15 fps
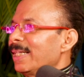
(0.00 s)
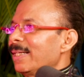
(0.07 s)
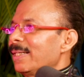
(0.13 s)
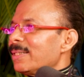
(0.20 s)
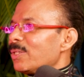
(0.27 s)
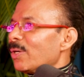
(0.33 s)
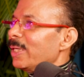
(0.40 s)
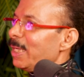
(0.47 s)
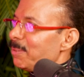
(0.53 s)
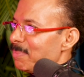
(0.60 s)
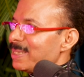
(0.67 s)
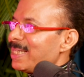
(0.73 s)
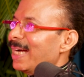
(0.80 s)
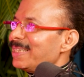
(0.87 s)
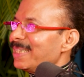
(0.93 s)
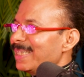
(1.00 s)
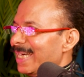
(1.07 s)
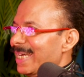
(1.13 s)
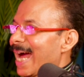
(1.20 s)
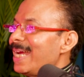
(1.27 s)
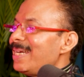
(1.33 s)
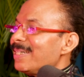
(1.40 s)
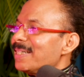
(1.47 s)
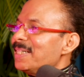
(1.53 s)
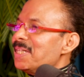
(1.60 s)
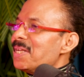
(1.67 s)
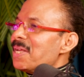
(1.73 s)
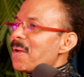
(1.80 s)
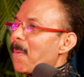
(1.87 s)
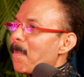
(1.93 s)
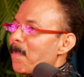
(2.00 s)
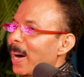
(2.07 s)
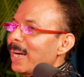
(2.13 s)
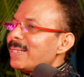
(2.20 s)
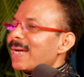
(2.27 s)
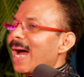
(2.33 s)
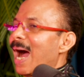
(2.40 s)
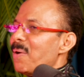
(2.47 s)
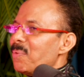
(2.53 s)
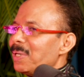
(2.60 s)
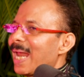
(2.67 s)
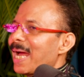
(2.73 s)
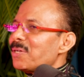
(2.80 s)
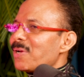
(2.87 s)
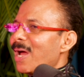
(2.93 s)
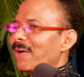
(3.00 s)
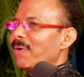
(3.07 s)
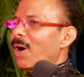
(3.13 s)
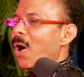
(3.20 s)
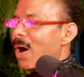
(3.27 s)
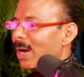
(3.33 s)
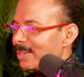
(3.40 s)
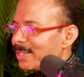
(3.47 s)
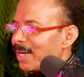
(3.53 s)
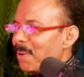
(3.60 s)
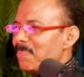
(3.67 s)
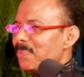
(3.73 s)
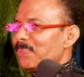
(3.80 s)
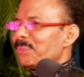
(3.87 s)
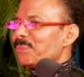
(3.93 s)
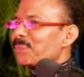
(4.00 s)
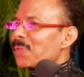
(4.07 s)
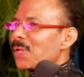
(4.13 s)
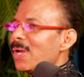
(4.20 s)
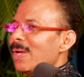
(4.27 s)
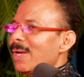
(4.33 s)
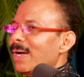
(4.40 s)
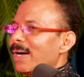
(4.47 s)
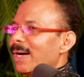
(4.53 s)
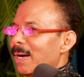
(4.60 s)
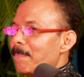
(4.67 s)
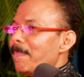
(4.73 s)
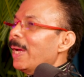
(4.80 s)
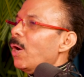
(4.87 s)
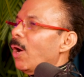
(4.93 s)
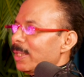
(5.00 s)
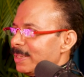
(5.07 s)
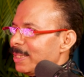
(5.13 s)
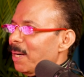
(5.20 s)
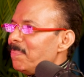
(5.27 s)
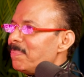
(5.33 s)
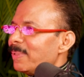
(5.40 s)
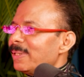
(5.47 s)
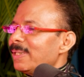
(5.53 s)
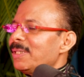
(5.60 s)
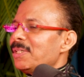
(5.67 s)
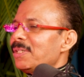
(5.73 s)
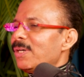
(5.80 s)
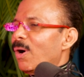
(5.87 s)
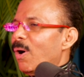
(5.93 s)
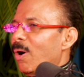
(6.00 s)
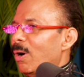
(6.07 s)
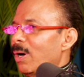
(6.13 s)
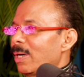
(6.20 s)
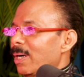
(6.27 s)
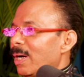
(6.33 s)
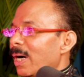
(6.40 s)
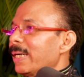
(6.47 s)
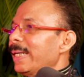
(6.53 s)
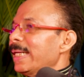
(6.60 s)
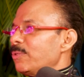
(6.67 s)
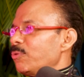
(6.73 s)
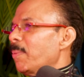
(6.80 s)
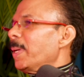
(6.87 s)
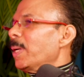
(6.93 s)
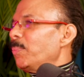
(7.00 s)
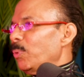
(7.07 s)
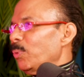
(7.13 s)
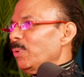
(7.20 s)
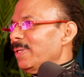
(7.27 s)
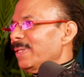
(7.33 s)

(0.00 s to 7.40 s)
So great massage in the night. But I would like to have a hot tub, a big hot tub, or a great swimming pool.